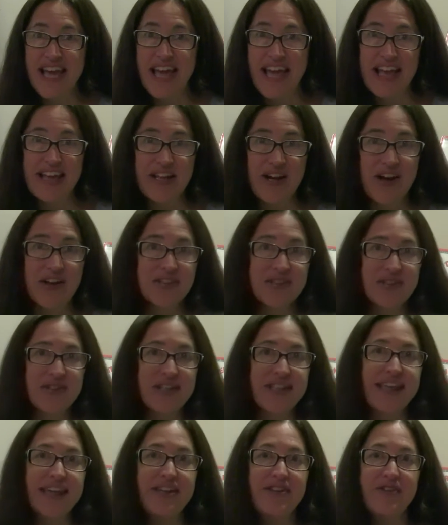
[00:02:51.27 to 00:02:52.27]
and also
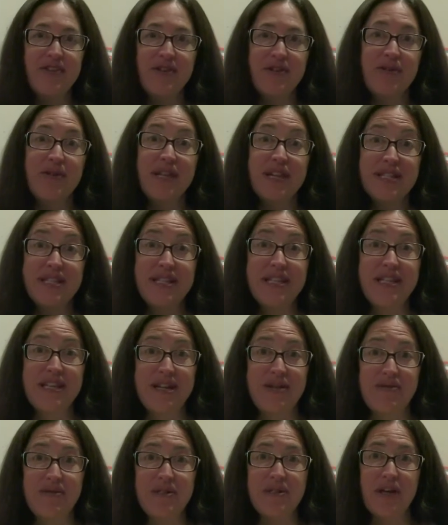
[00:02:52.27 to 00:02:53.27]
to let you know that
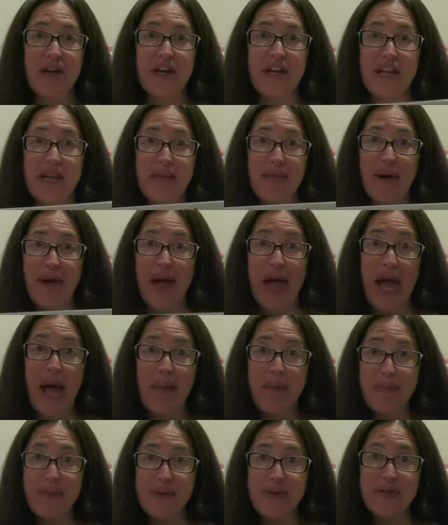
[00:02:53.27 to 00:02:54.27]
today we're talking about
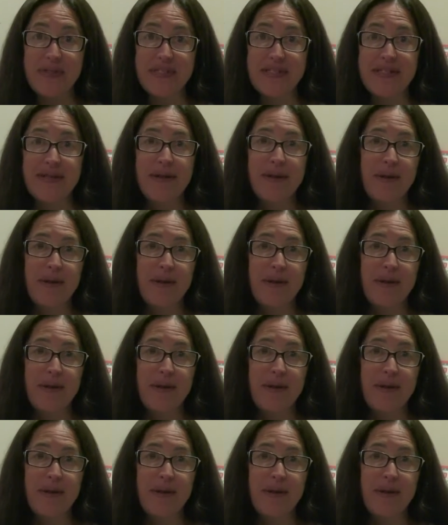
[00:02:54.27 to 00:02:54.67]
apples.